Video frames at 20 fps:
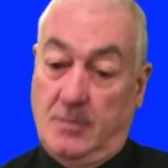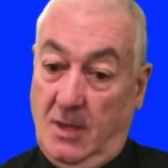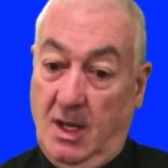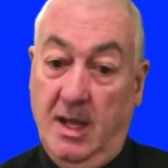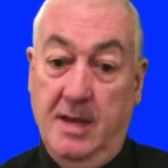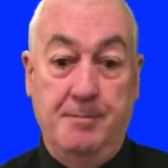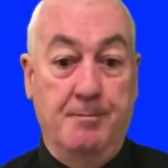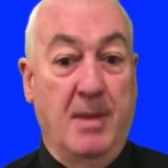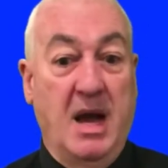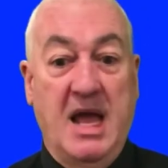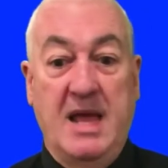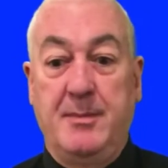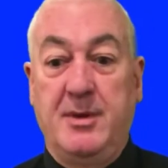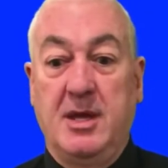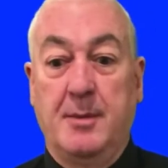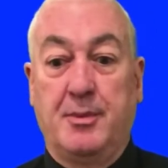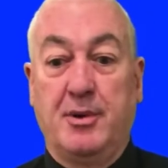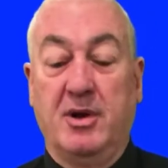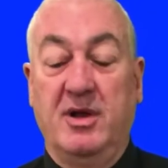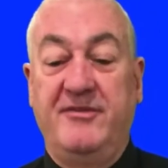It may be
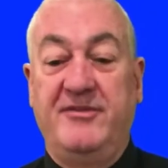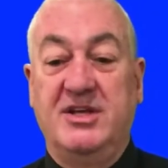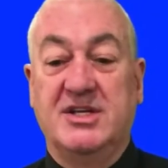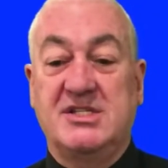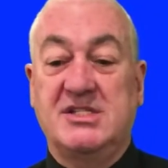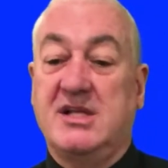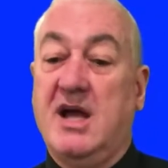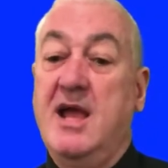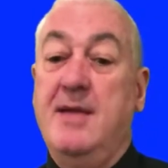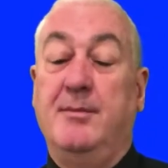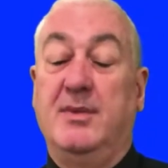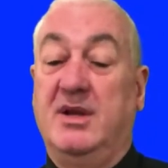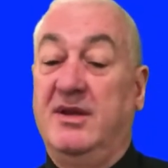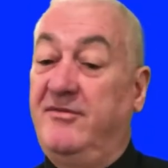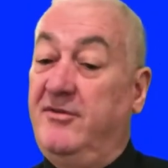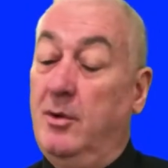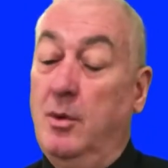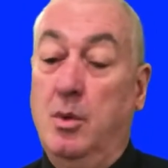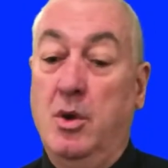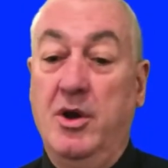a previous statement
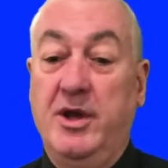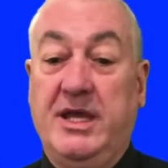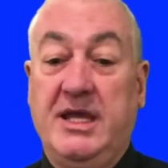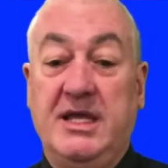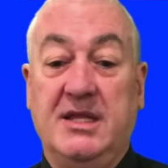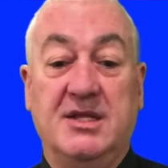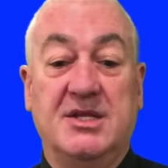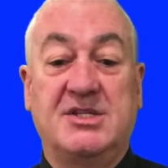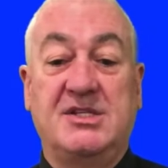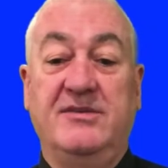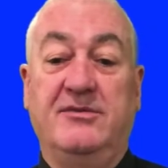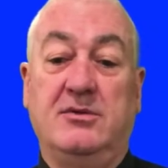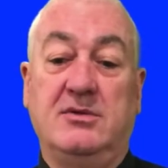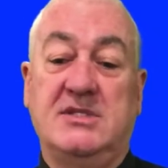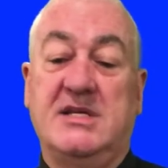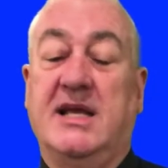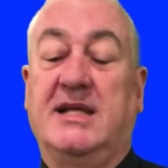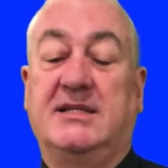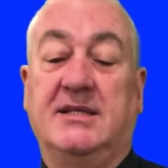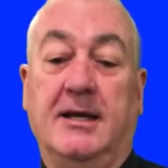if you're working in the civil
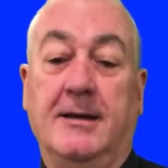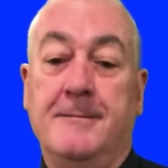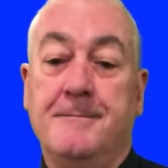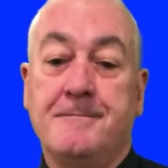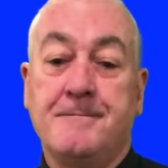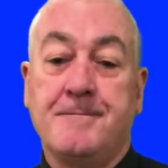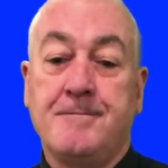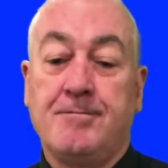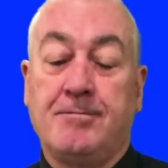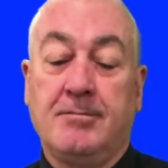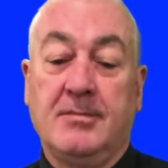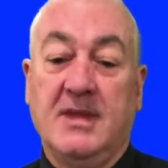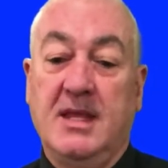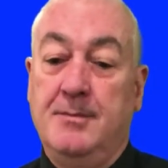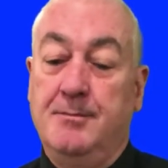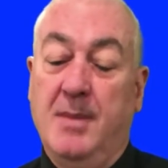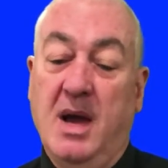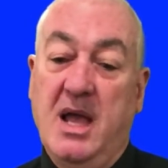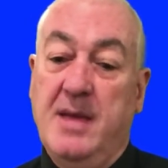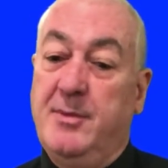sector. It
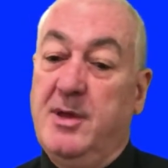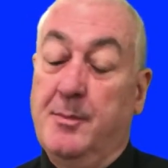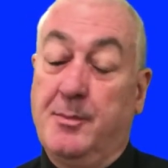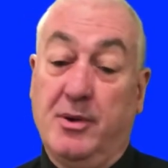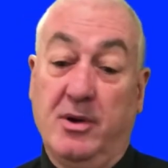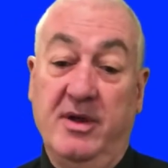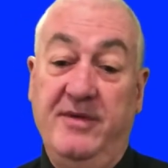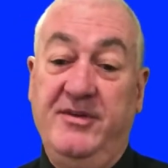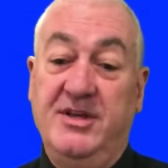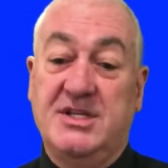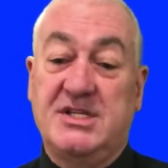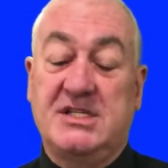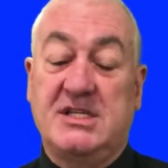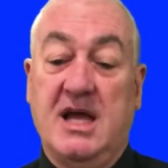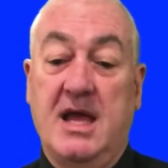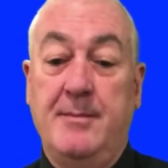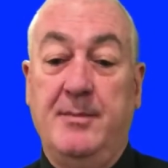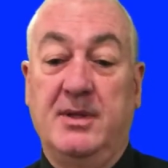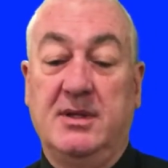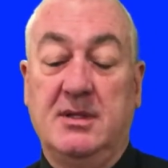may be a previous
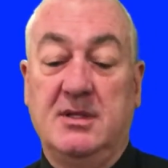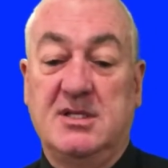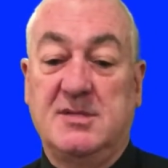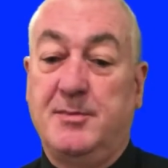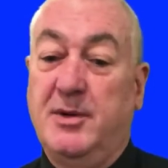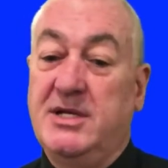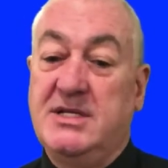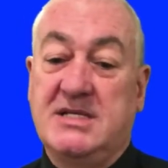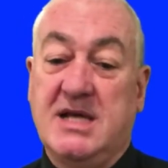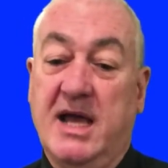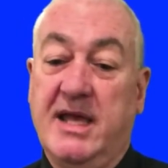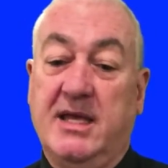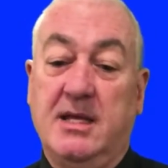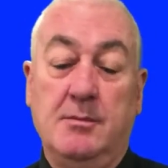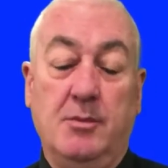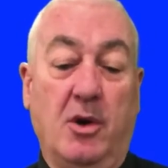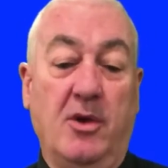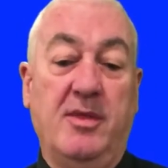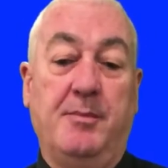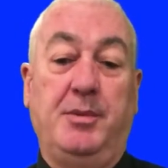statement that's been taken
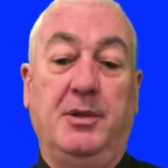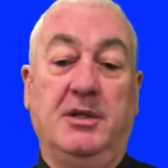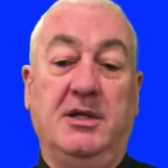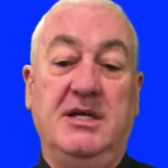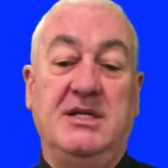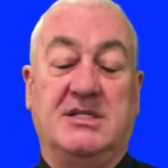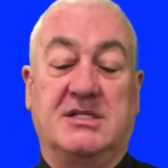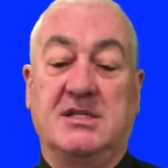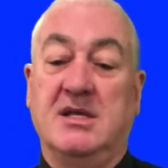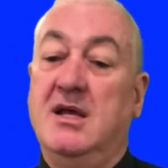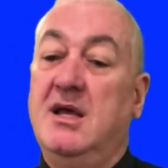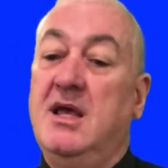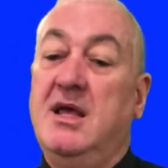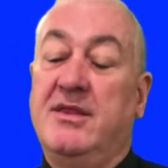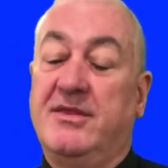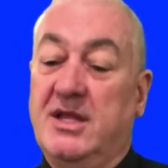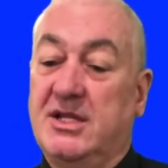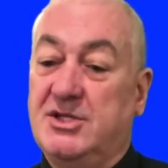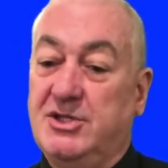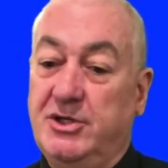by the police
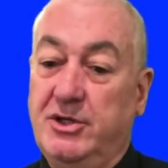that's